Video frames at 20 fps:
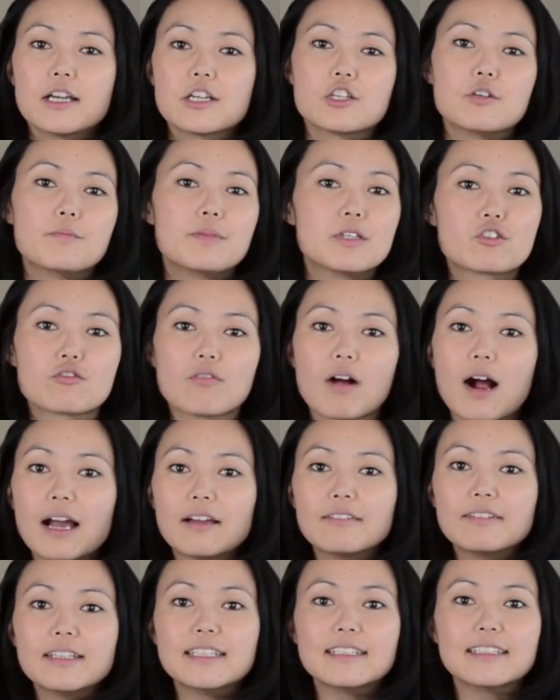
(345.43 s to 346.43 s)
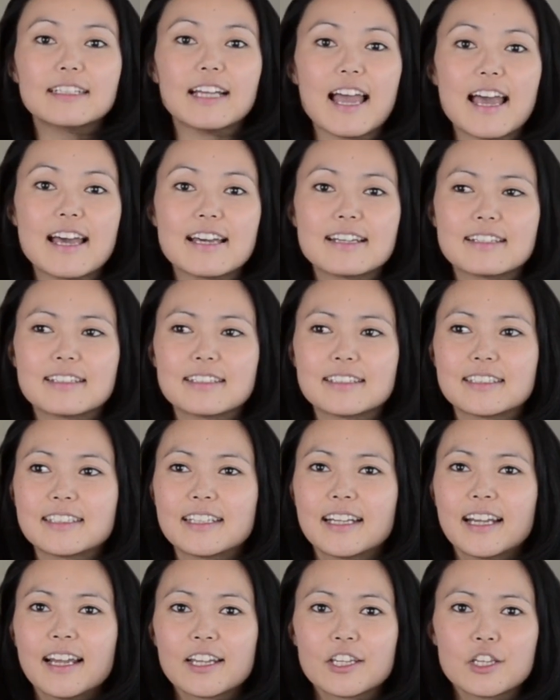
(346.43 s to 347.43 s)
You'd be driving and
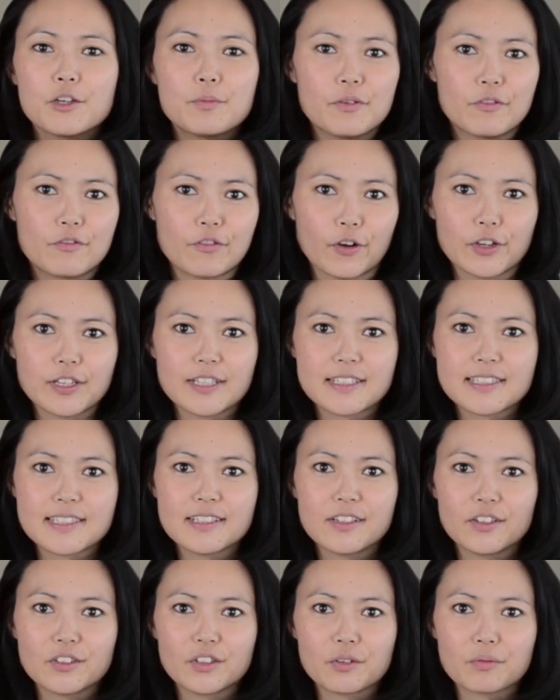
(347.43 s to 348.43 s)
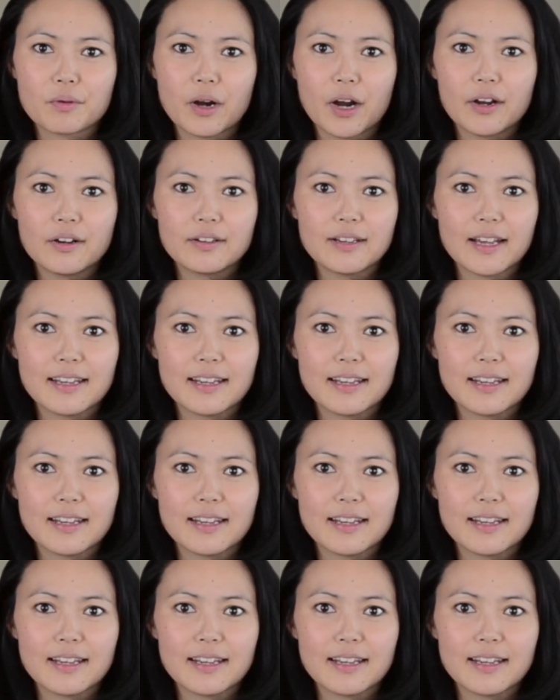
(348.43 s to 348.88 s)
you'd be focusing on the road,